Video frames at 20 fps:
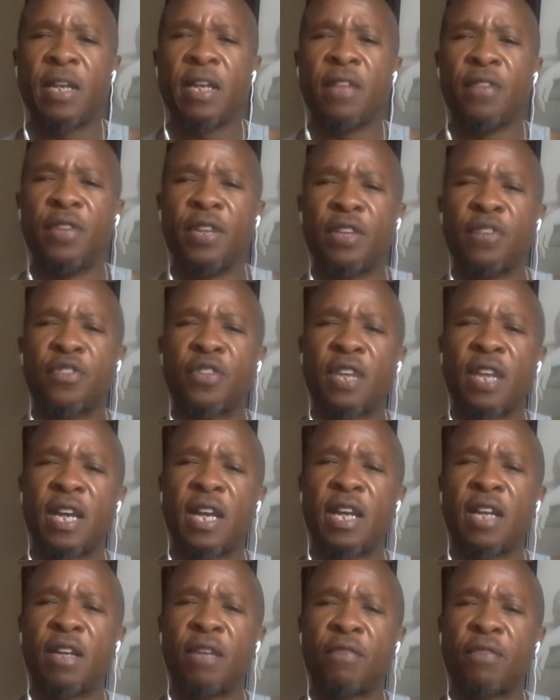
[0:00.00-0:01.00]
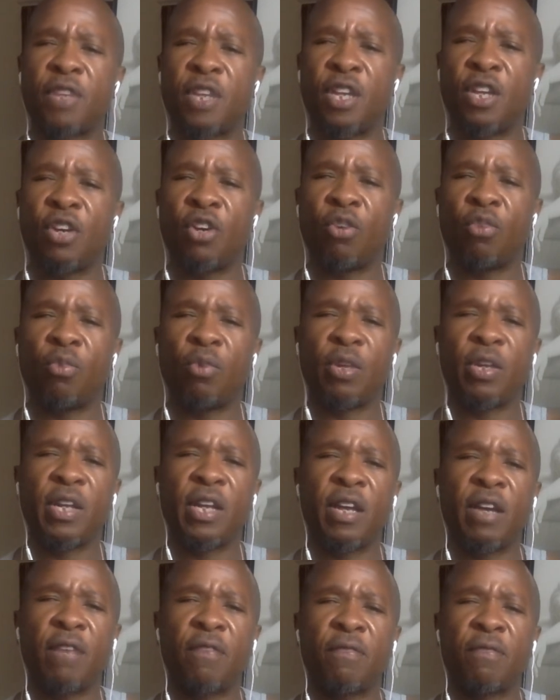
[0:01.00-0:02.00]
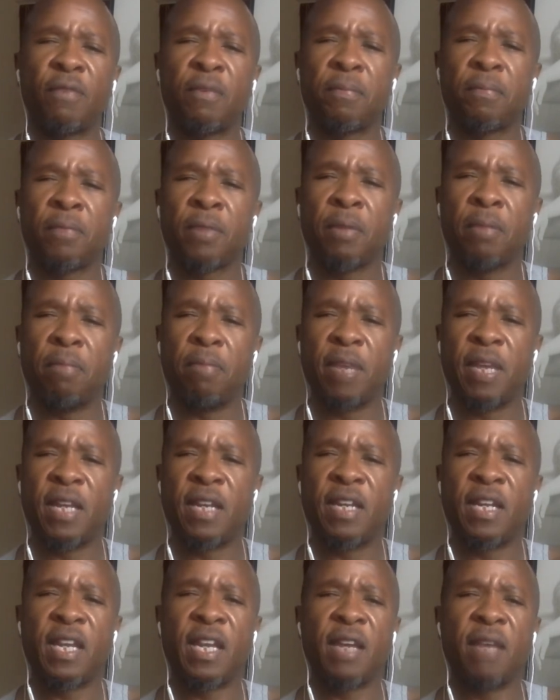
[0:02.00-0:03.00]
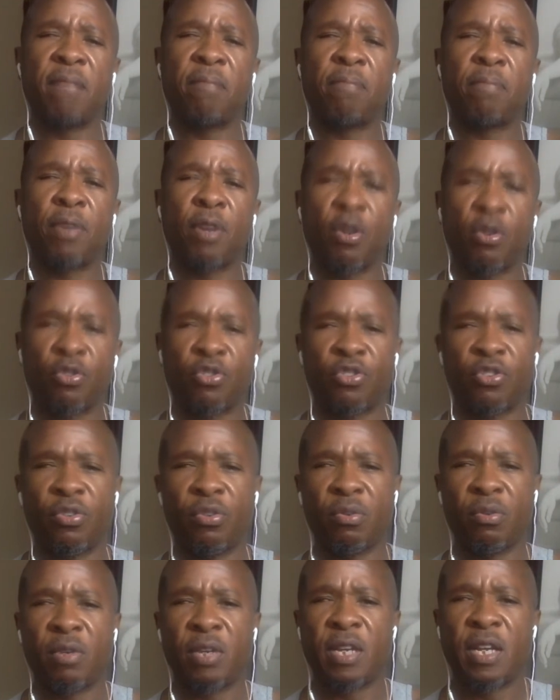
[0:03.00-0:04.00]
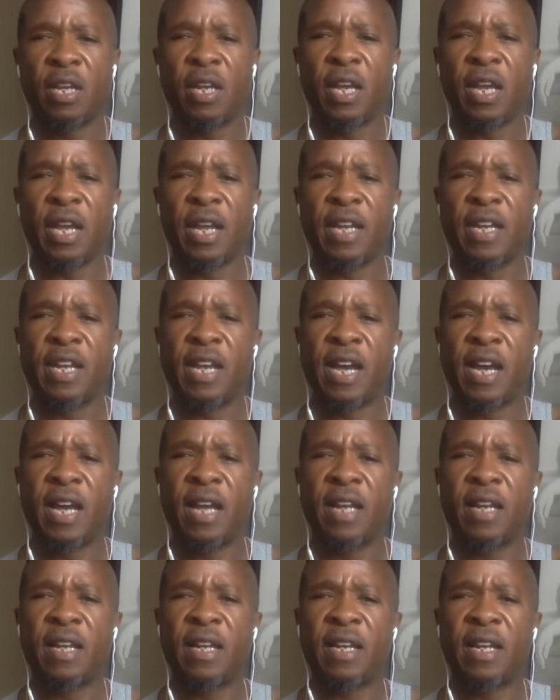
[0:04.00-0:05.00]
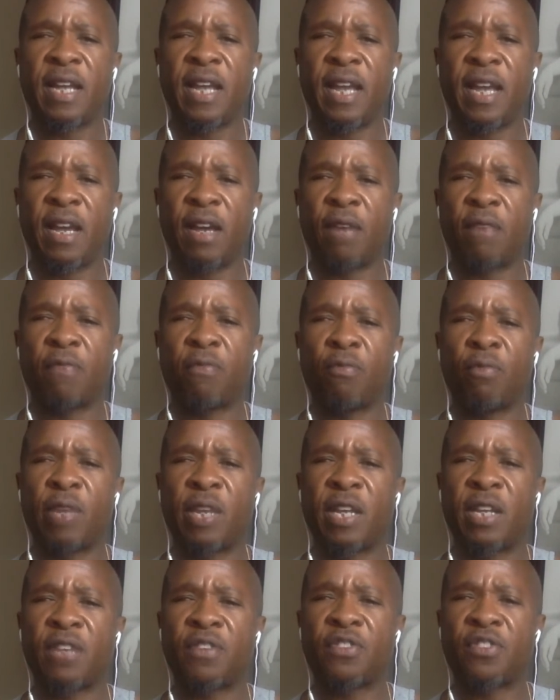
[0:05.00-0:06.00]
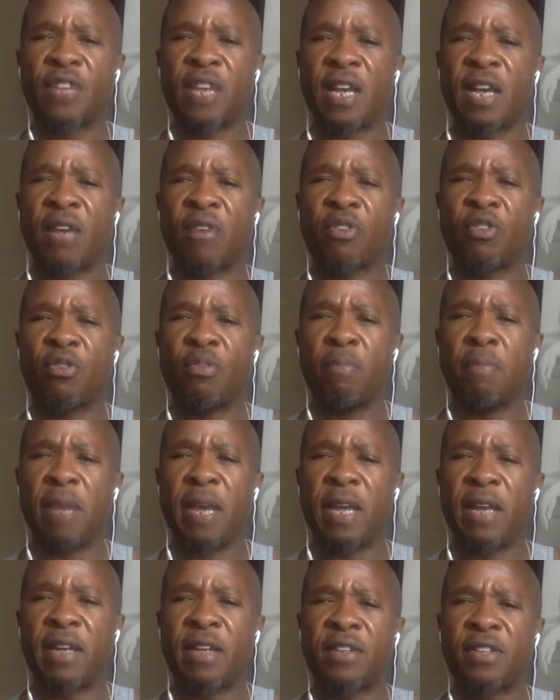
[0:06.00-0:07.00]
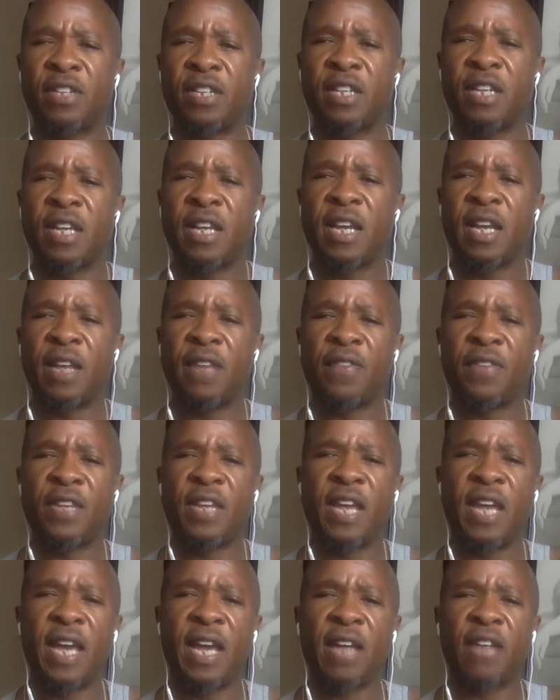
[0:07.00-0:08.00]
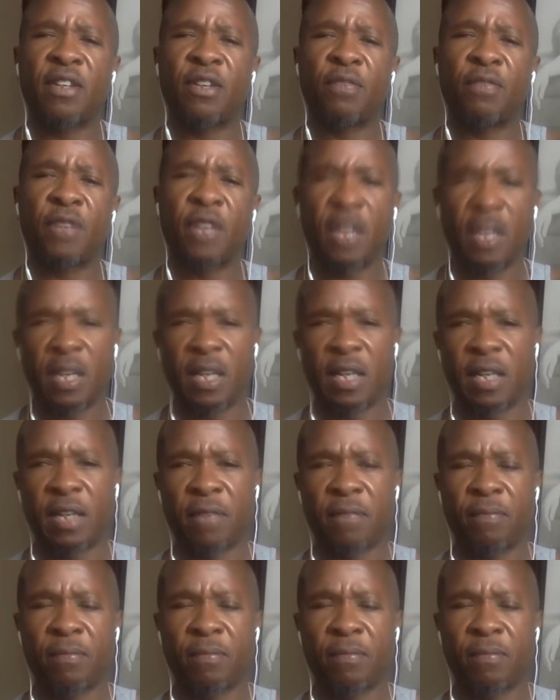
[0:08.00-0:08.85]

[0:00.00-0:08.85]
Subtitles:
This kind of kill would have been impersonal and not have reconciled humanity and the act of killing.